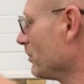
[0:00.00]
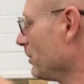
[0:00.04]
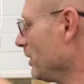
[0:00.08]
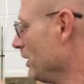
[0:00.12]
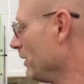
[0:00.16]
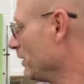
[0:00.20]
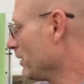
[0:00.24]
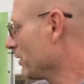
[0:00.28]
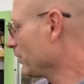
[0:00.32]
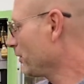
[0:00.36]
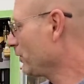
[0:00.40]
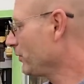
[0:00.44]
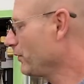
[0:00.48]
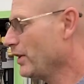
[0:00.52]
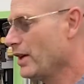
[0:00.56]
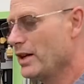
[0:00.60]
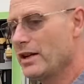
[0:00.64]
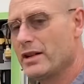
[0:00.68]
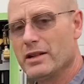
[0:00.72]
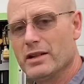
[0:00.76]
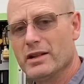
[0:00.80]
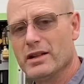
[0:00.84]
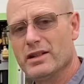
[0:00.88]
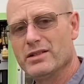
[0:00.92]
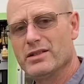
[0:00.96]
here it's
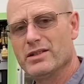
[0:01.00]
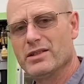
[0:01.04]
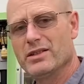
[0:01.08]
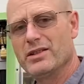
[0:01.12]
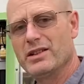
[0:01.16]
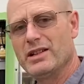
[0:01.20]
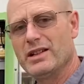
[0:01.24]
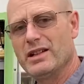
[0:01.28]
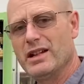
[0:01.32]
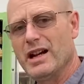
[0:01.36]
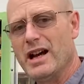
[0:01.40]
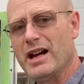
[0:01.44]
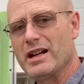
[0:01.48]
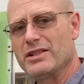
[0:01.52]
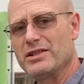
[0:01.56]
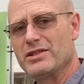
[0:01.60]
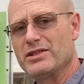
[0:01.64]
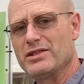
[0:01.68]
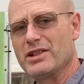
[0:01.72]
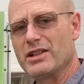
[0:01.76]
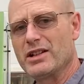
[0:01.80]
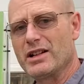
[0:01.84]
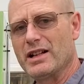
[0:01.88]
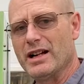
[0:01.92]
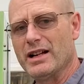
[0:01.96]
fed into the
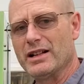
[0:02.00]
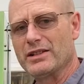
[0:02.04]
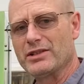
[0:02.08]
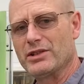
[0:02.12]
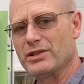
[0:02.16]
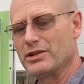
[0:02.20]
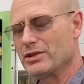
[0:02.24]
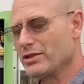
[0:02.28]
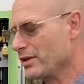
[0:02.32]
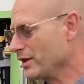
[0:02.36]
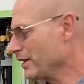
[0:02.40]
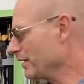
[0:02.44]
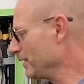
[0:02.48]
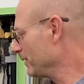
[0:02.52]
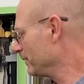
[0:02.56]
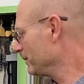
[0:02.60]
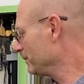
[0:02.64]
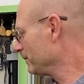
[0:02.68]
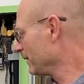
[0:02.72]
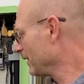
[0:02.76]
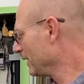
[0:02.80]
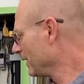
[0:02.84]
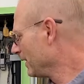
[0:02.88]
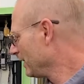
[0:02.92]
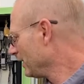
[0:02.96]
oxygen concentrator.
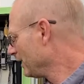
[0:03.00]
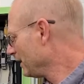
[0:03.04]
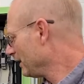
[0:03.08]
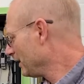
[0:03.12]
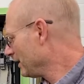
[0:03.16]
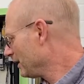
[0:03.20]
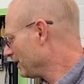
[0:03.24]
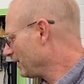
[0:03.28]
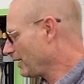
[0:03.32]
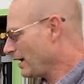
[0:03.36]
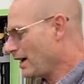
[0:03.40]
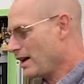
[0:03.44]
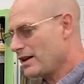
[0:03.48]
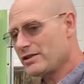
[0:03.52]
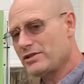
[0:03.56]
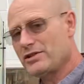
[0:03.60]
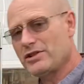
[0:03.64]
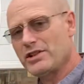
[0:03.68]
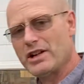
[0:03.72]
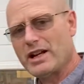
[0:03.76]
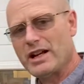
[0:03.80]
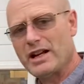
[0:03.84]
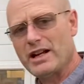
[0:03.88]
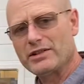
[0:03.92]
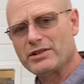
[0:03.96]
Now, an
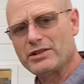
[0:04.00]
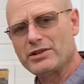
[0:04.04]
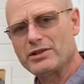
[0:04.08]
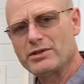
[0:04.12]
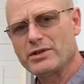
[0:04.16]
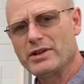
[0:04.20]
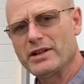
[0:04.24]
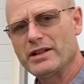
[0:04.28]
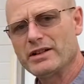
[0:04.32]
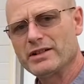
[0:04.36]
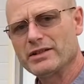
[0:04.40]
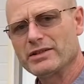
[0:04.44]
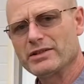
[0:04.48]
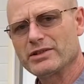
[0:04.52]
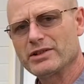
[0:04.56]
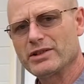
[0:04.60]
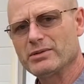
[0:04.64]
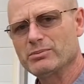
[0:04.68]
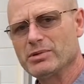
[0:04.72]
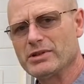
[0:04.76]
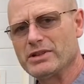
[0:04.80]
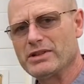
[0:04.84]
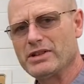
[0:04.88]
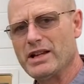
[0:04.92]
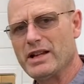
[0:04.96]
oxygen concentrator
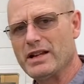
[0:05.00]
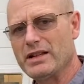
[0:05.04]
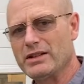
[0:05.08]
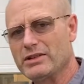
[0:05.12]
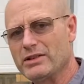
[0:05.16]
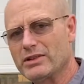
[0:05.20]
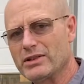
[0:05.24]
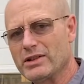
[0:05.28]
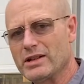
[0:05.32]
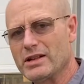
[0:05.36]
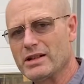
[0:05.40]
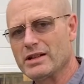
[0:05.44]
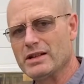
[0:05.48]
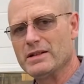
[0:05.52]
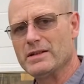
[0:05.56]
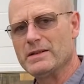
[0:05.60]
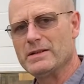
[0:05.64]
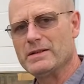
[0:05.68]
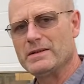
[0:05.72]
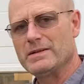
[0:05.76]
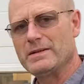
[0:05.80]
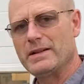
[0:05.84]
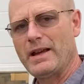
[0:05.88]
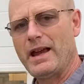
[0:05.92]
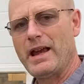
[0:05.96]
simply takes the
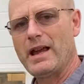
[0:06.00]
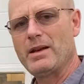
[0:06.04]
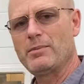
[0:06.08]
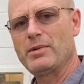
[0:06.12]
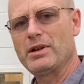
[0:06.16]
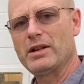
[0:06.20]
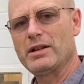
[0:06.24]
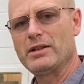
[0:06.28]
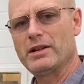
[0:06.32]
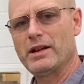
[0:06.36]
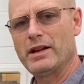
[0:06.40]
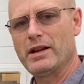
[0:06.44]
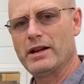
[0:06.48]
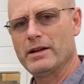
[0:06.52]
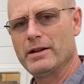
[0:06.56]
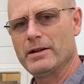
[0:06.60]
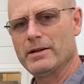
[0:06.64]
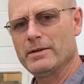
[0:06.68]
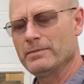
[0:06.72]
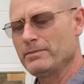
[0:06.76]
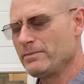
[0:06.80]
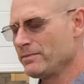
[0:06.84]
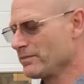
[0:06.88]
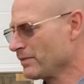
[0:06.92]
ambient air